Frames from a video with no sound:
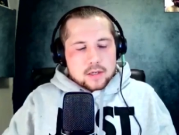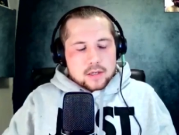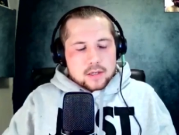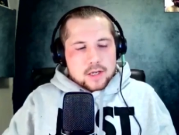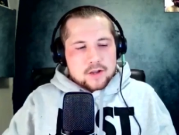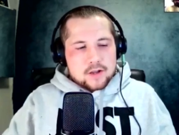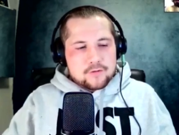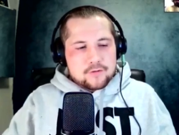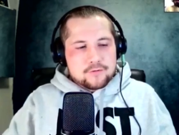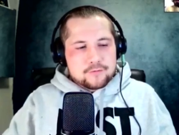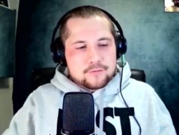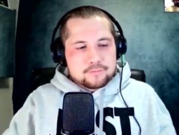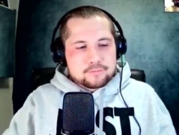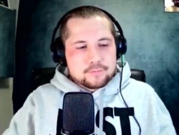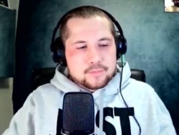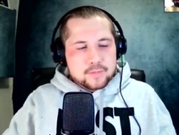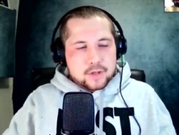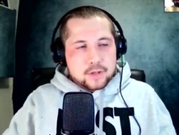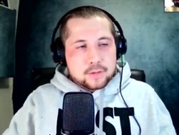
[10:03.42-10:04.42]
if
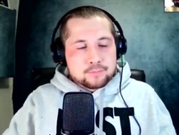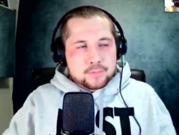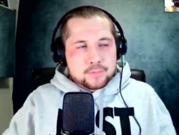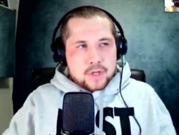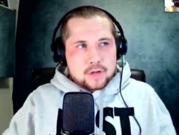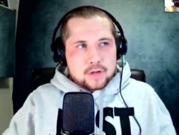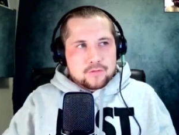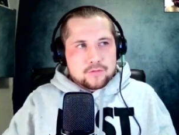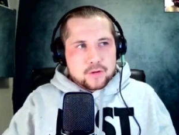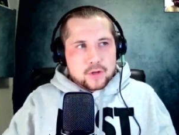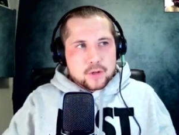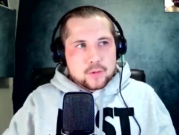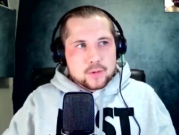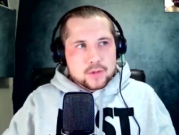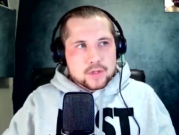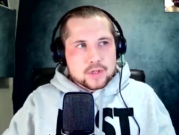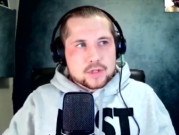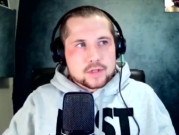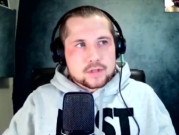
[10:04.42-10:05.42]
if
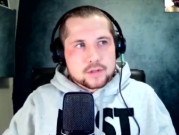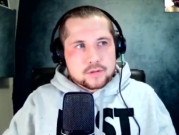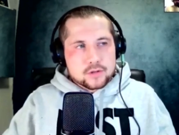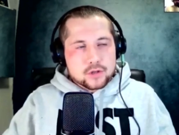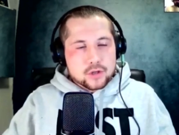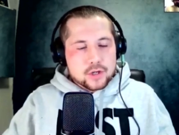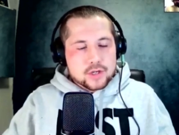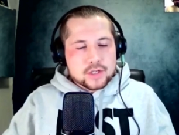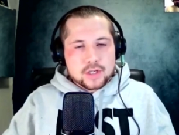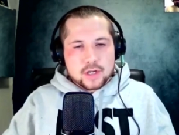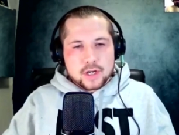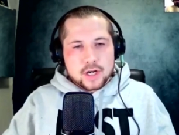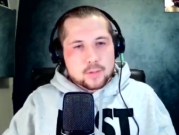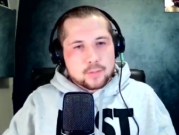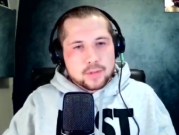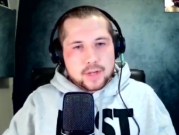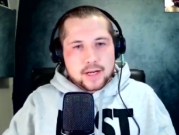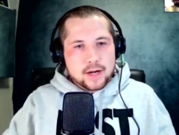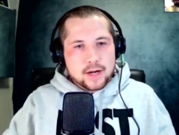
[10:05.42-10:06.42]
Lewis tries to kind
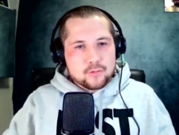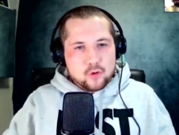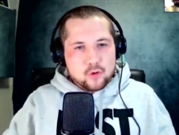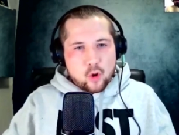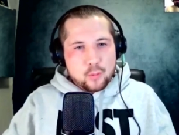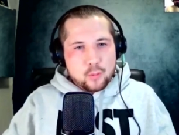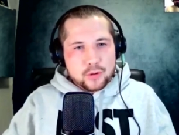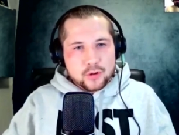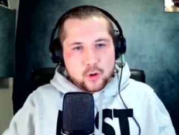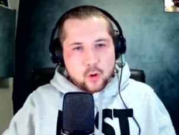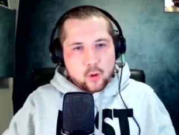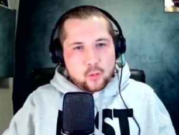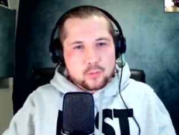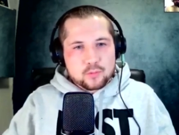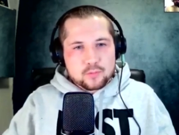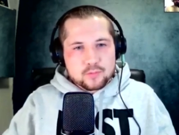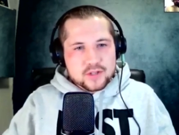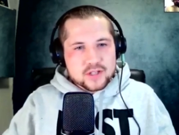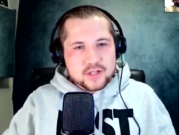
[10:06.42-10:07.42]
of play that rope a dope
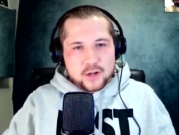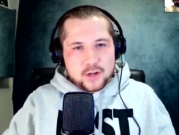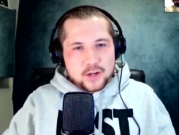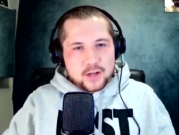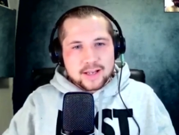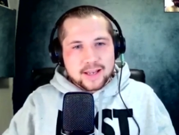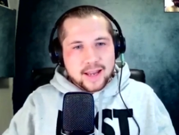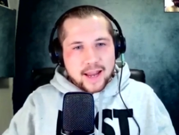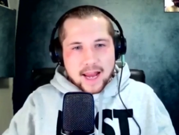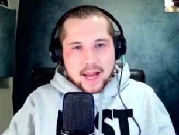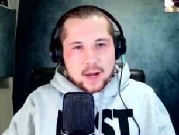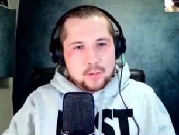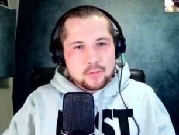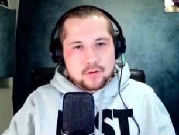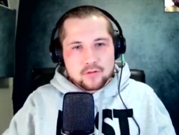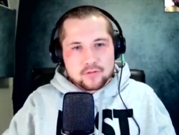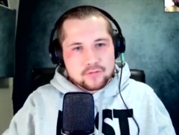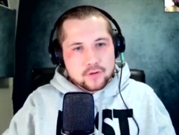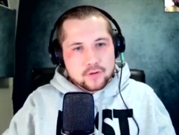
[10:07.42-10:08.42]
style game
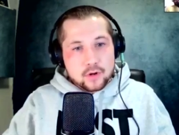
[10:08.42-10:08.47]
of